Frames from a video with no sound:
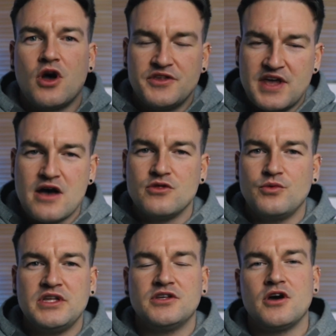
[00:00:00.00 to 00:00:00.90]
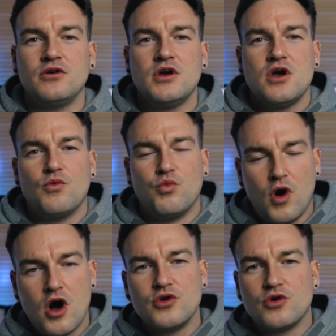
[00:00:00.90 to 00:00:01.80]
going down the window,
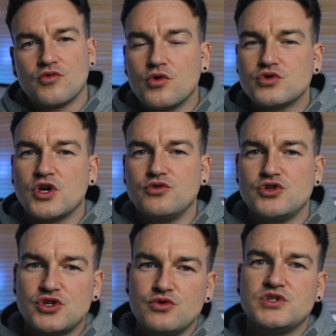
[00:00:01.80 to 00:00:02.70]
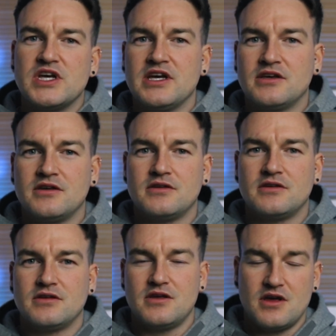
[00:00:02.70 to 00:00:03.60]
while you're also shooting
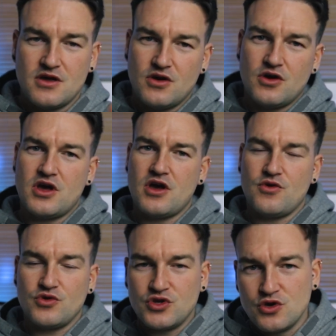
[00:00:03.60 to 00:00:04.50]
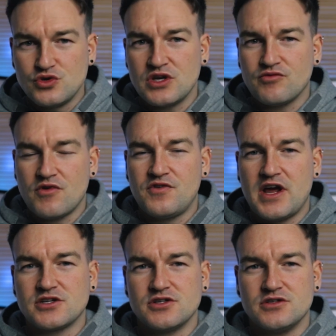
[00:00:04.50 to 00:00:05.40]
using
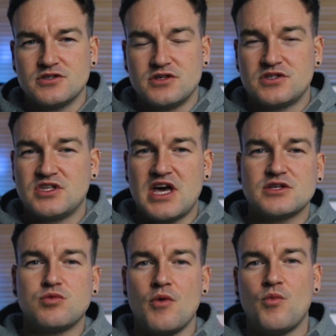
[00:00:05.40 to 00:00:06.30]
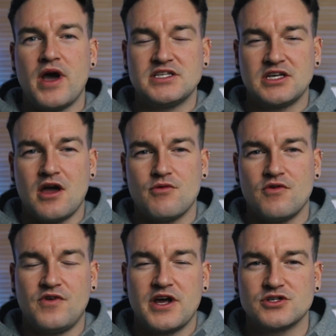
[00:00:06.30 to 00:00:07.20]
reflections. So that's one way to get a
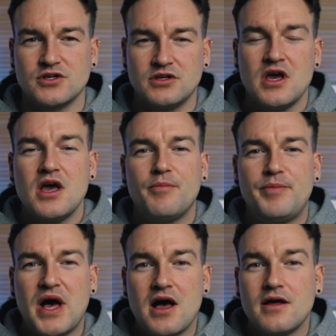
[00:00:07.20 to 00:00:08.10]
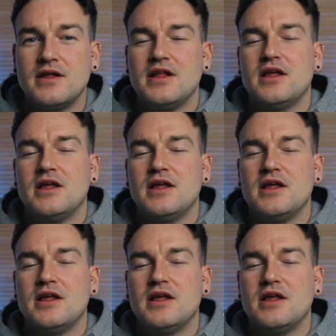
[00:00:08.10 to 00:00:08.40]
reflection, but